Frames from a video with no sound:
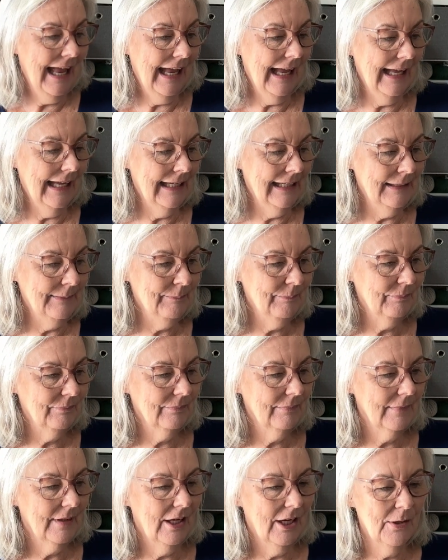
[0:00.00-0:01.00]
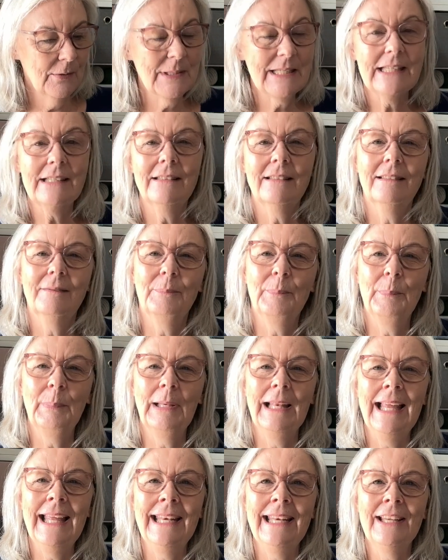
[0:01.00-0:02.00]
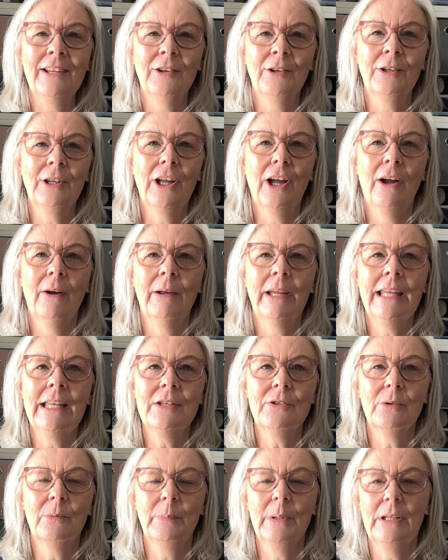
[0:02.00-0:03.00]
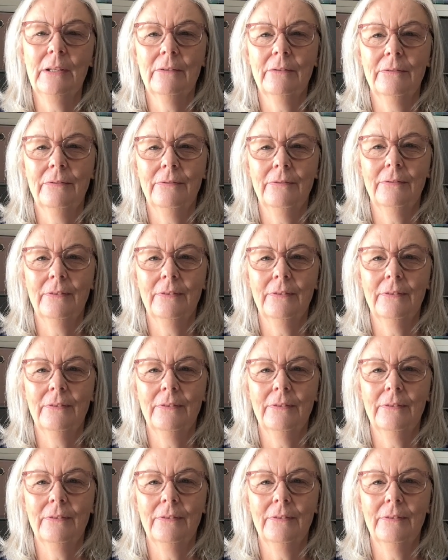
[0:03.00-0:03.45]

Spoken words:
I was planning on going into a bit of